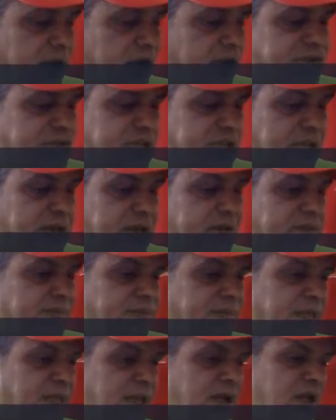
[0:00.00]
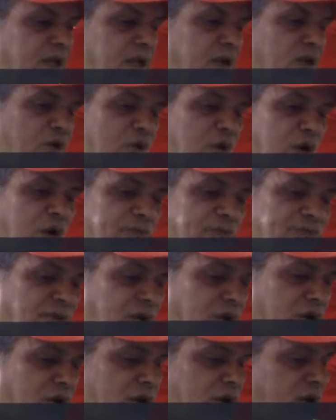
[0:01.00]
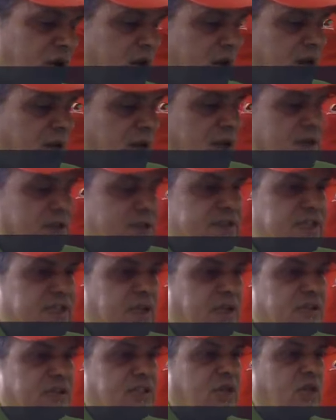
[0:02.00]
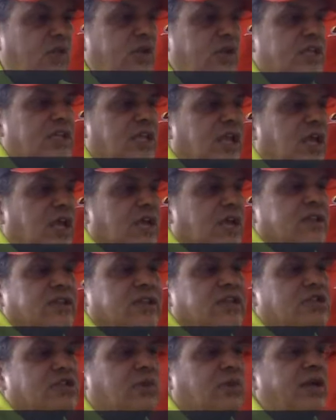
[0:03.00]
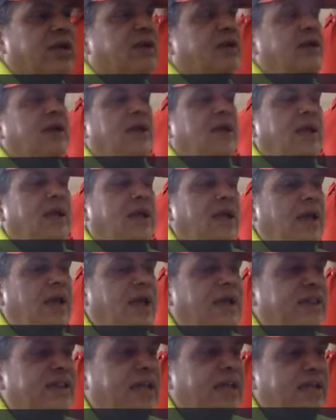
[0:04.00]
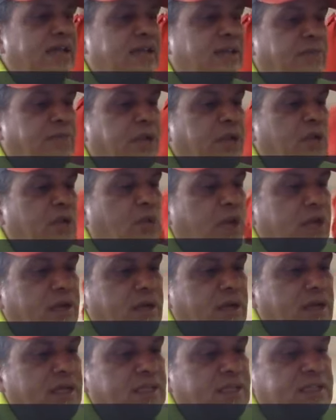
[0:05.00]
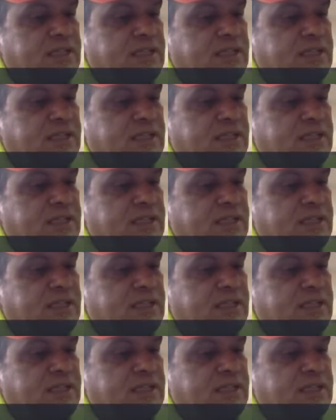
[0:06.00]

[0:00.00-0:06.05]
of Sharon. Look out for Saloni Dalal in this one. And then the big one is the